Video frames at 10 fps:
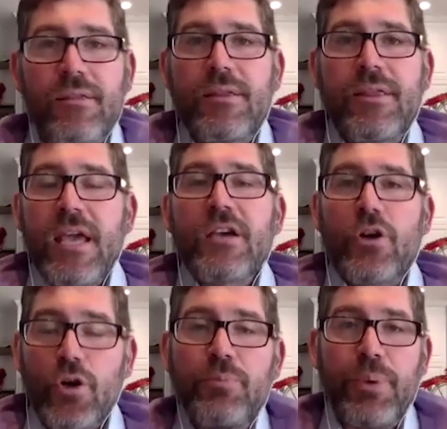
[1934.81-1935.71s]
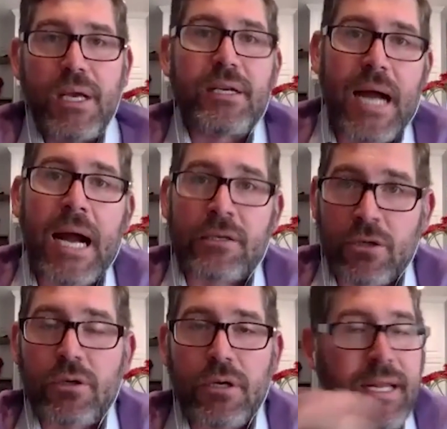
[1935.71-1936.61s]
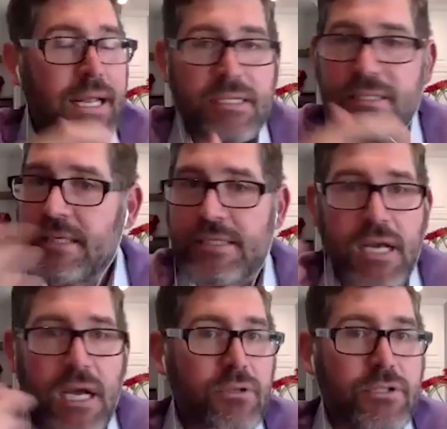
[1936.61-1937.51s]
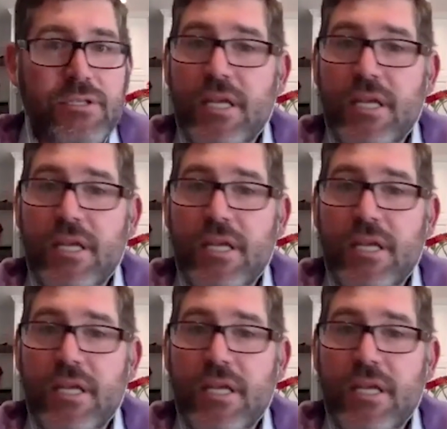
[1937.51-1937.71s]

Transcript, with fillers: they could be a doctor, an anesthesiologist.